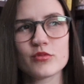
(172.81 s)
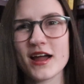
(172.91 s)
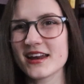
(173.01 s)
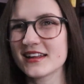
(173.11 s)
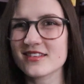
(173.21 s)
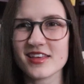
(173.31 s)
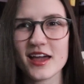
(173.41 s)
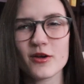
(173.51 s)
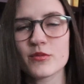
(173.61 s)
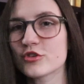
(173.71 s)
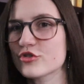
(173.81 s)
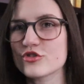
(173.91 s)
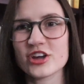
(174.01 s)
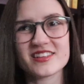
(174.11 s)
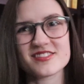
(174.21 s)
writing style was
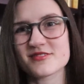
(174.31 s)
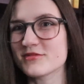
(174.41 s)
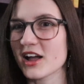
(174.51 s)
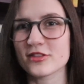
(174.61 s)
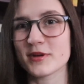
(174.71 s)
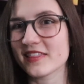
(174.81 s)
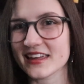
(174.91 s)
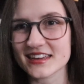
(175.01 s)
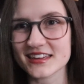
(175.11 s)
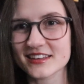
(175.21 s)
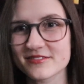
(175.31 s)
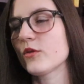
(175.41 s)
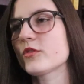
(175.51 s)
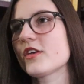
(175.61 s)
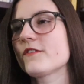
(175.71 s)
just not to my liking. It
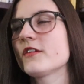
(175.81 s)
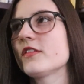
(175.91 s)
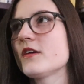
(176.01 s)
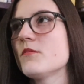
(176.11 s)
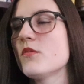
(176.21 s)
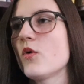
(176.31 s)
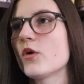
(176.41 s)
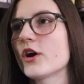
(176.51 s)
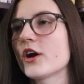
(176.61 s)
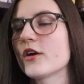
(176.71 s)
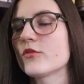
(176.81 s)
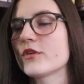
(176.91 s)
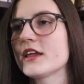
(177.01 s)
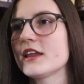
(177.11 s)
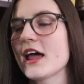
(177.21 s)
was definitely more
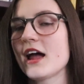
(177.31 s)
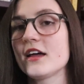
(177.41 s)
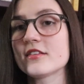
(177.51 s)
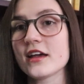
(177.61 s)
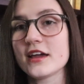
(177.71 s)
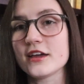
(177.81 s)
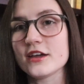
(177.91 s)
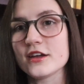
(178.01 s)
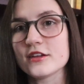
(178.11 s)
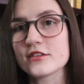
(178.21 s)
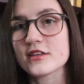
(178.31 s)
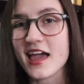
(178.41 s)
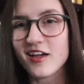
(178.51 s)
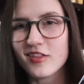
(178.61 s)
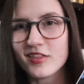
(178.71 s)
written as a
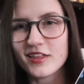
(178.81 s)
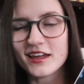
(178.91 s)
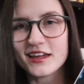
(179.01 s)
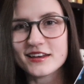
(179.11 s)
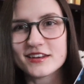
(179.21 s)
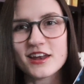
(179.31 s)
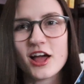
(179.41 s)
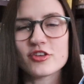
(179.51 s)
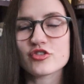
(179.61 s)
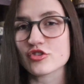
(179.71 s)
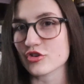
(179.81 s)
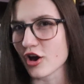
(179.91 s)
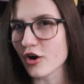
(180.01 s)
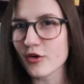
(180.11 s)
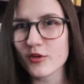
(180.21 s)
tell and not
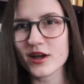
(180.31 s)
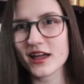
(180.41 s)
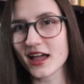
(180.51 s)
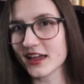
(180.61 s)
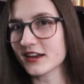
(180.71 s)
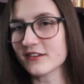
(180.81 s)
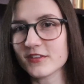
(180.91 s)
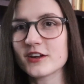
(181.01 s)
show kind of